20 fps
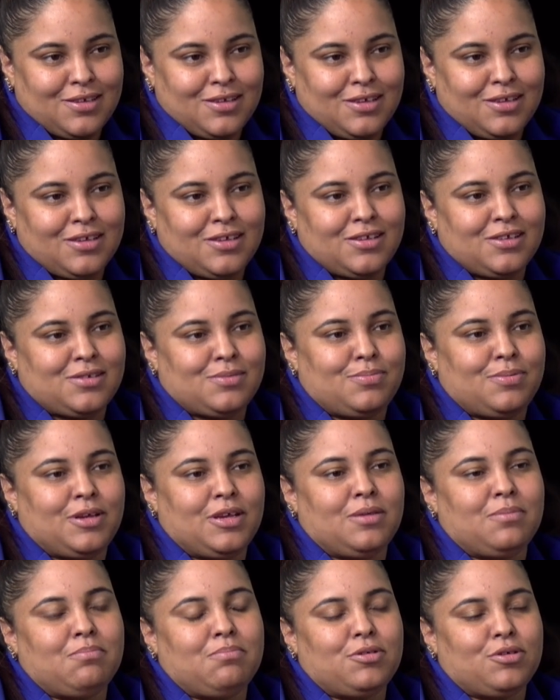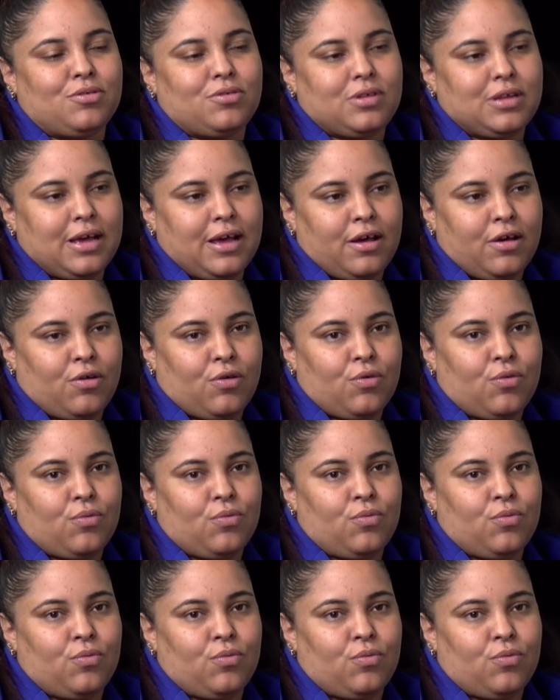is being built out